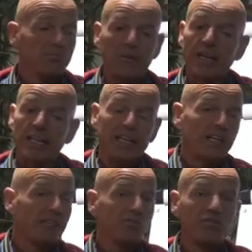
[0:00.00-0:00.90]

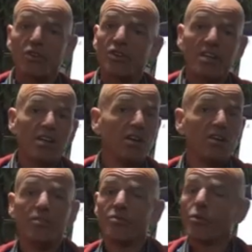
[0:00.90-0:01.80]
Training,
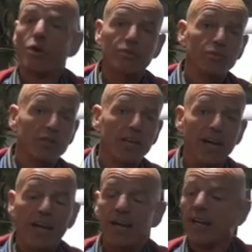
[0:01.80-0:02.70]
sauna, work full
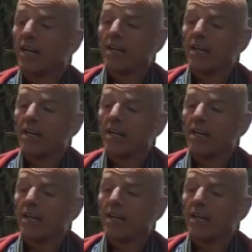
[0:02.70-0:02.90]
day.